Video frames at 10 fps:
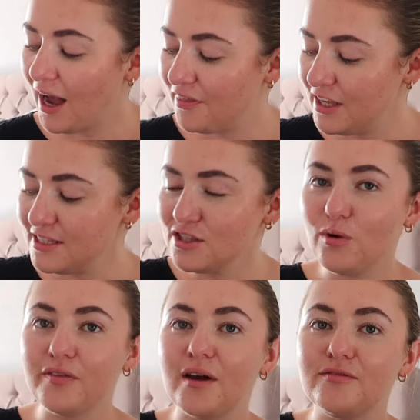and this is the
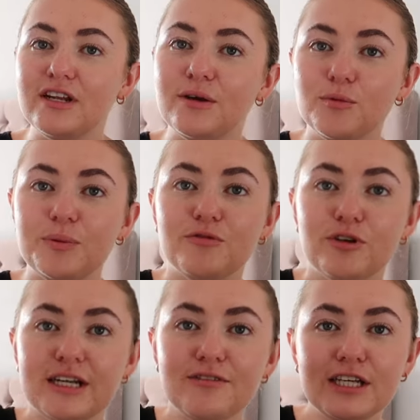one that I'm feeling would be
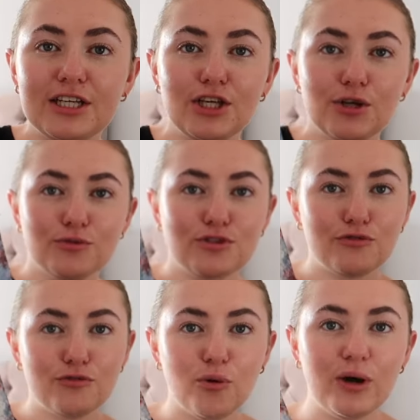really really cute
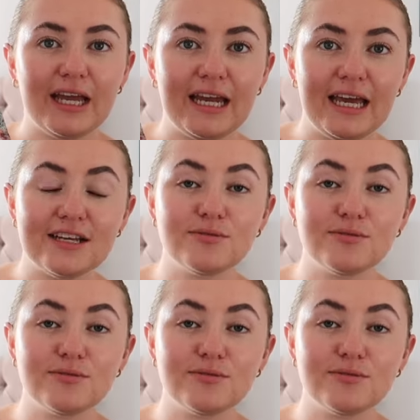for in here.